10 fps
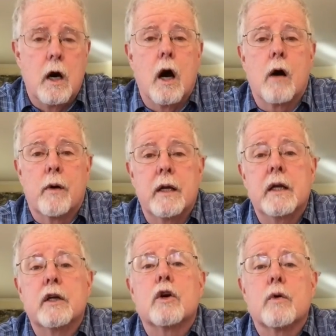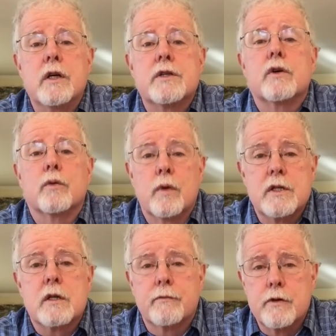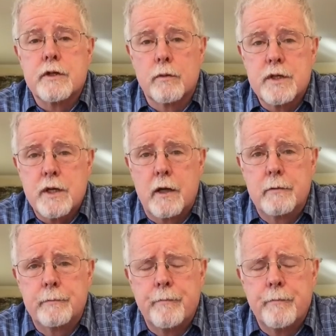are at increased risk for suicide.